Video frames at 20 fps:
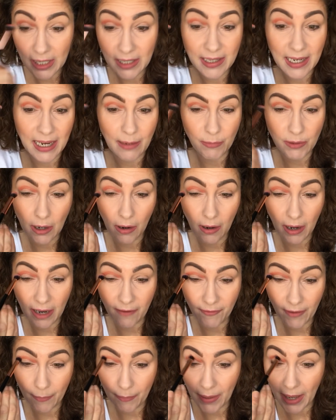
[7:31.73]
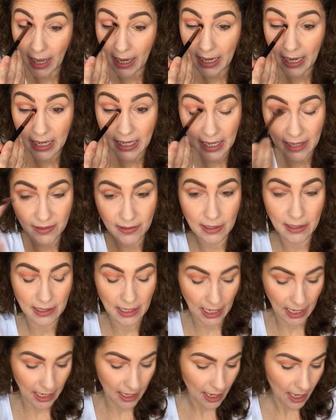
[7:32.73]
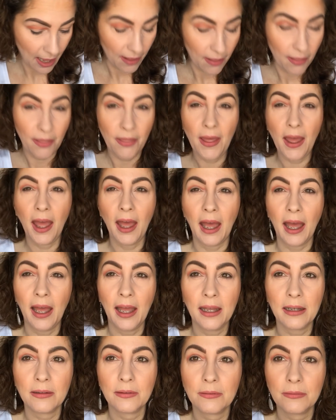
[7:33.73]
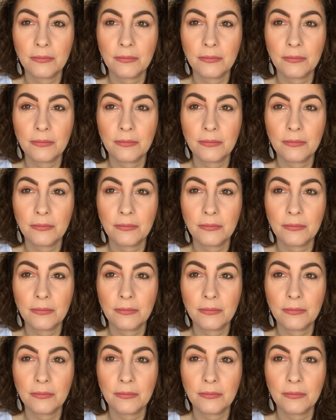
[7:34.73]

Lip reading: Deep Dive palette yesterday. That's